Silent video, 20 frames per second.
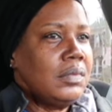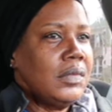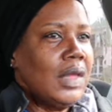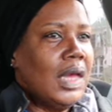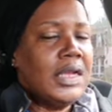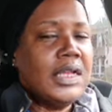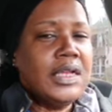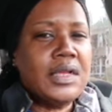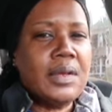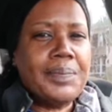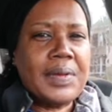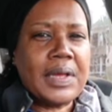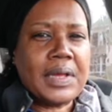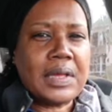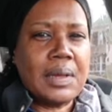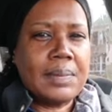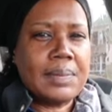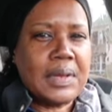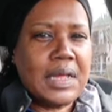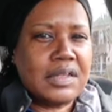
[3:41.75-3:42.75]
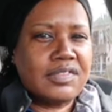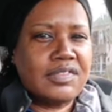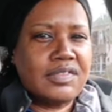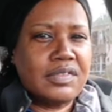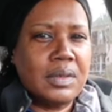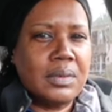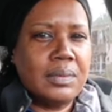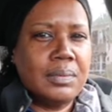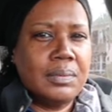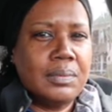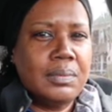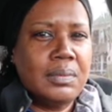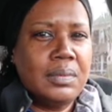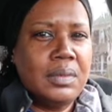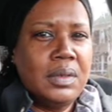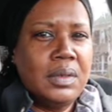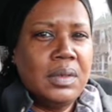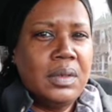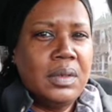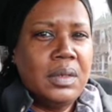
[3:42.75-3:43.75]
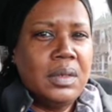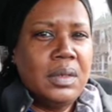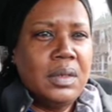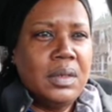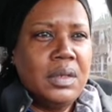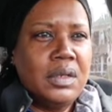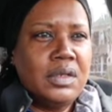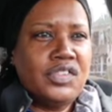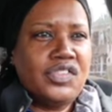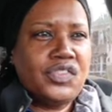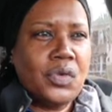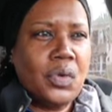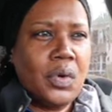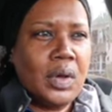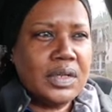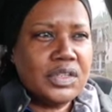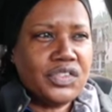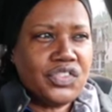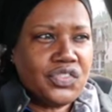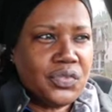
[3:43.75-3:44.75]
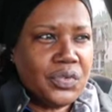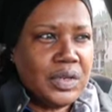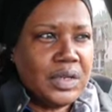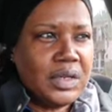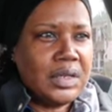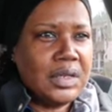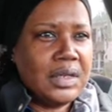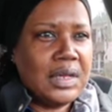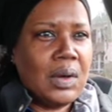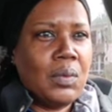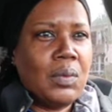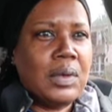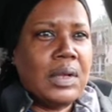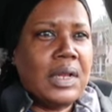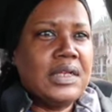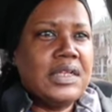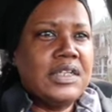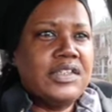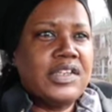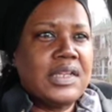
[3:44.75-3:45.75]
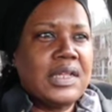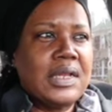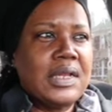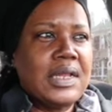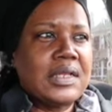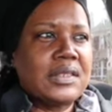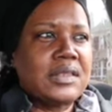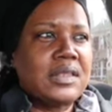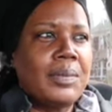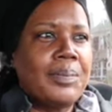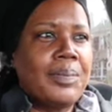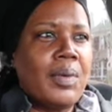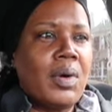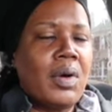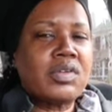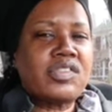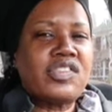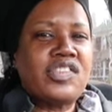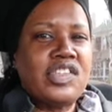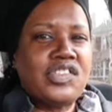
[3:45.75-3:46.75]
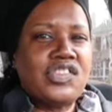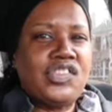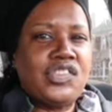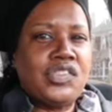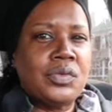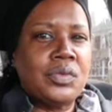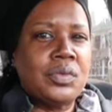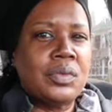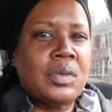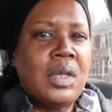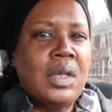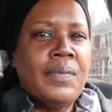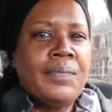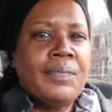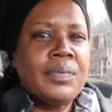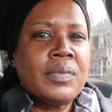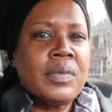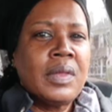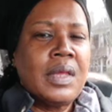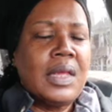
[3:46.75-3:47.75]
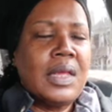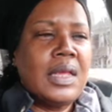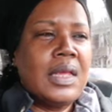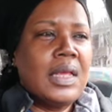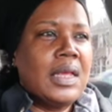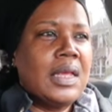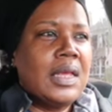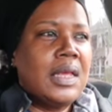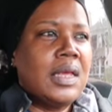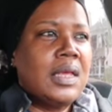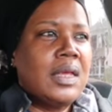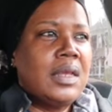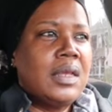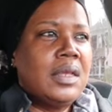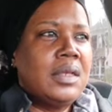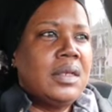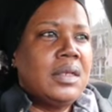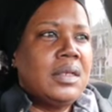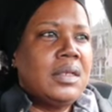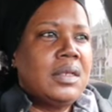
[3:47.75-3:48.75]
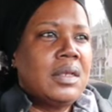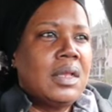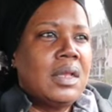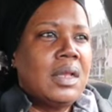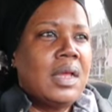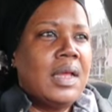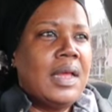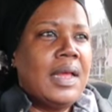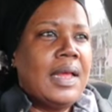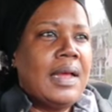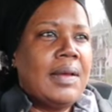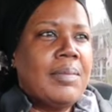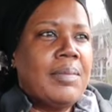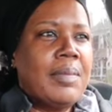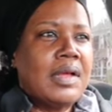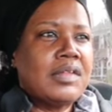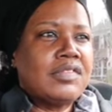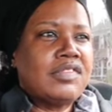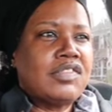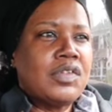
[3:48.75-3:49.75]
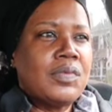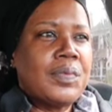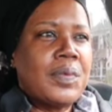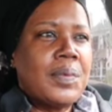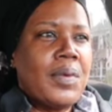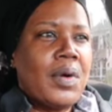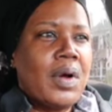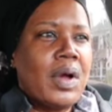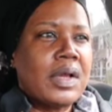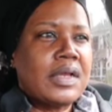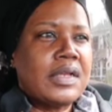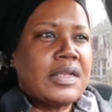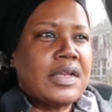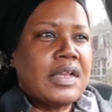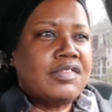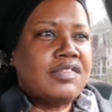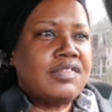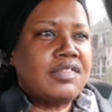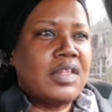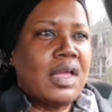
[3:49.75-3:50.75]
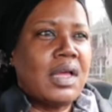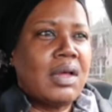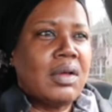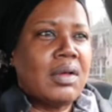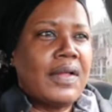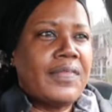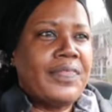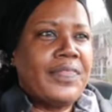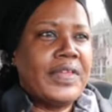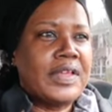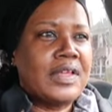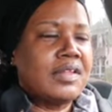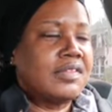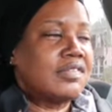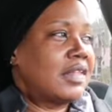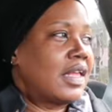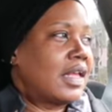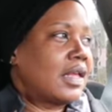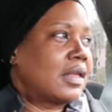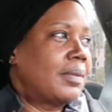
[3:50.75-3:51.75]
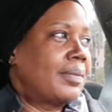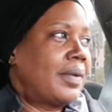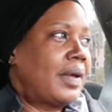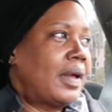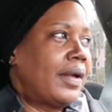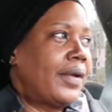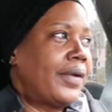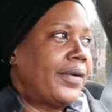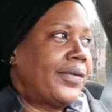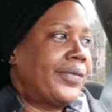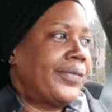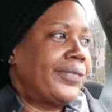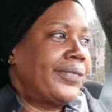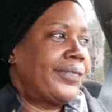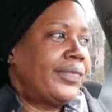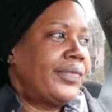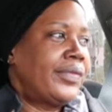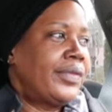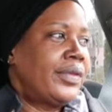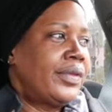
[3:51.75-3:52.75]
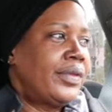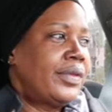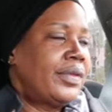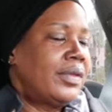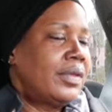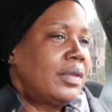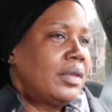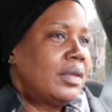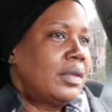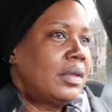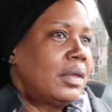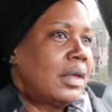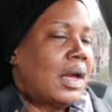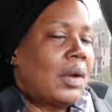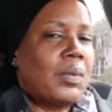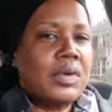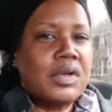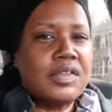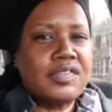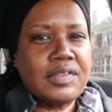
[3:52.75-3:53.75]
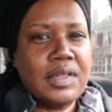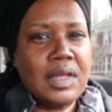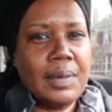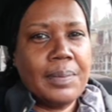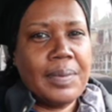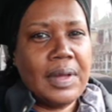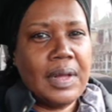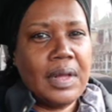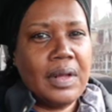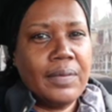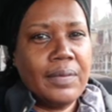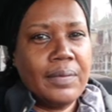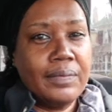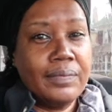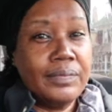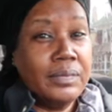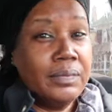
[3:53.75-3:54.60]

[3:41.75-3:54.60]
I need to pick up like some toiletry. I, want, I need to get like the bulk tissue. And at my supermarket, they sell, I think it's like about, I want to say about